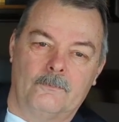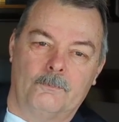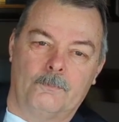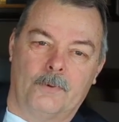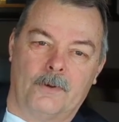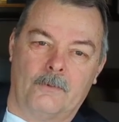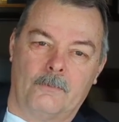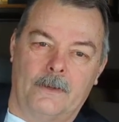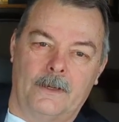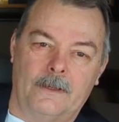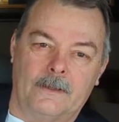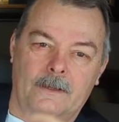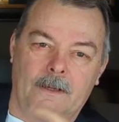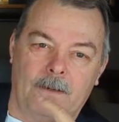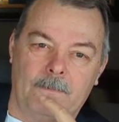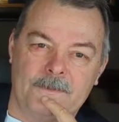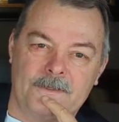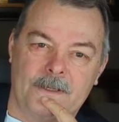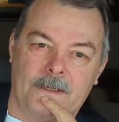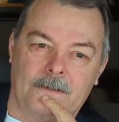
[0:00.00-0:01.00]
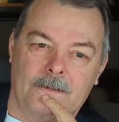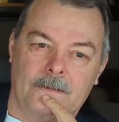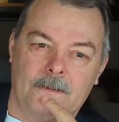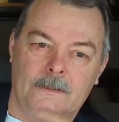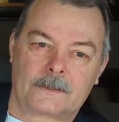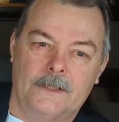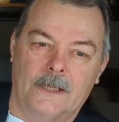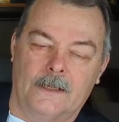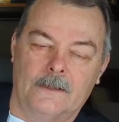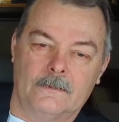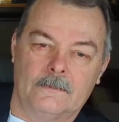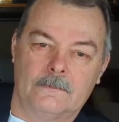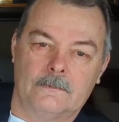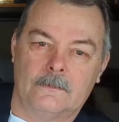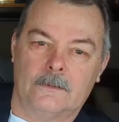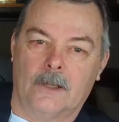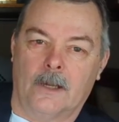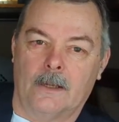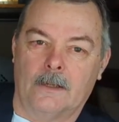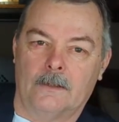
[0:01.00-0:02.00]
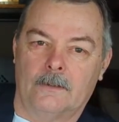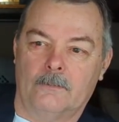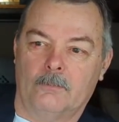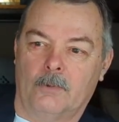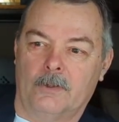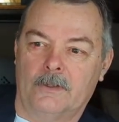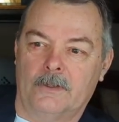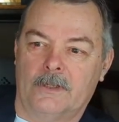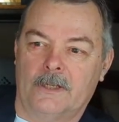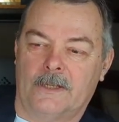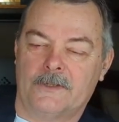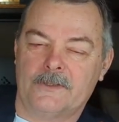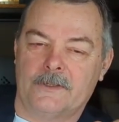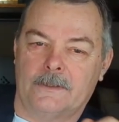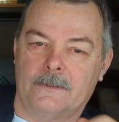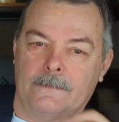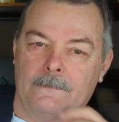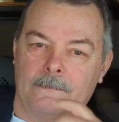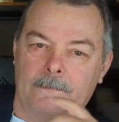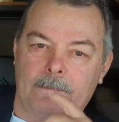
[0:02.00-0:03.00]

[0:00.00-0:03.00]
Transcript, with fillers: put it right in the garbage can. Done. Gone. Wouldn't touch it.